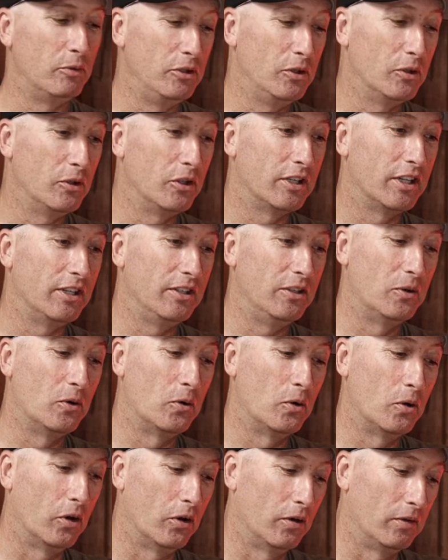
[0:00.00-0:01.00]
when you look at
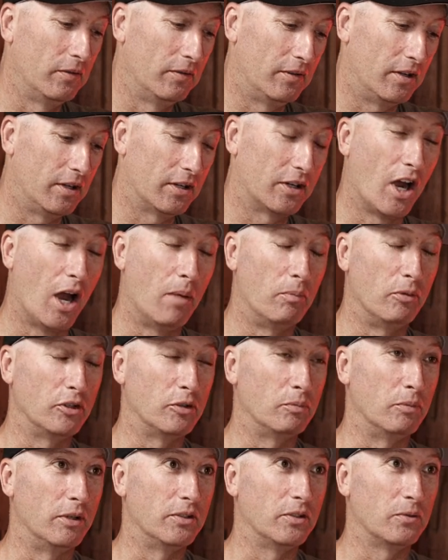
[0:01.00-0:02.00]
your
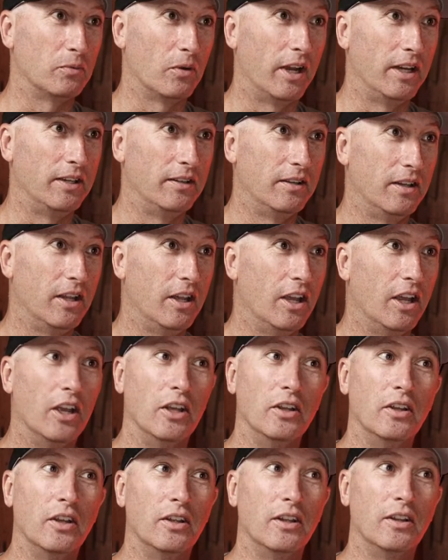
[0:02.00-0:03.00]
accomplishments, right,
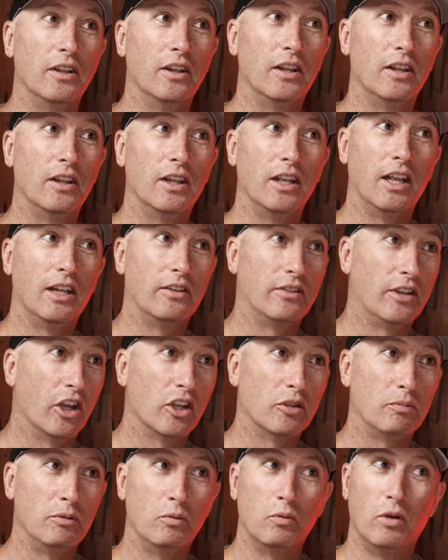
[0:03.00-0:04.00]
it
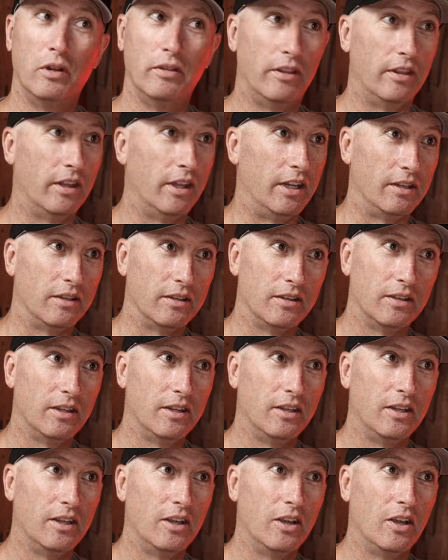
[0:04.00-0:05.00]
tells me one thing,
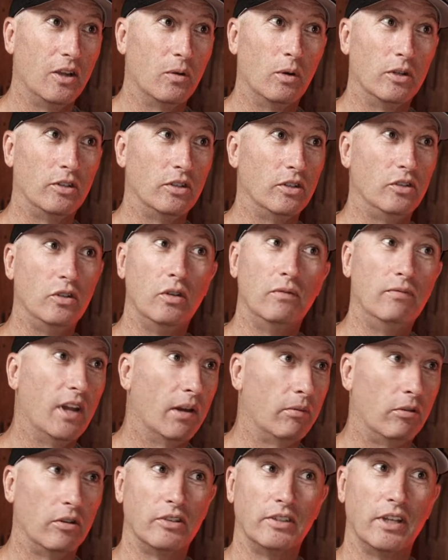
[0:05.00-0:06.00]
which is you've
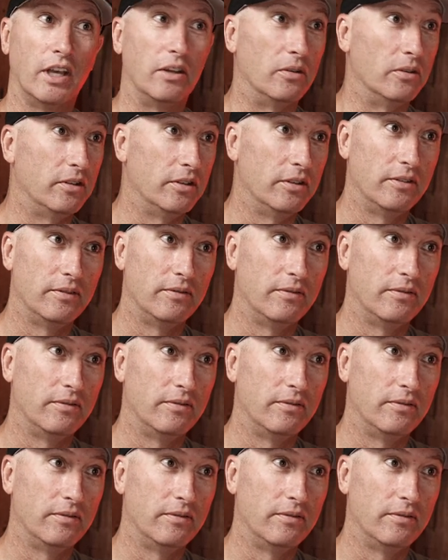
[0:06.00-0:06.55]
never settled,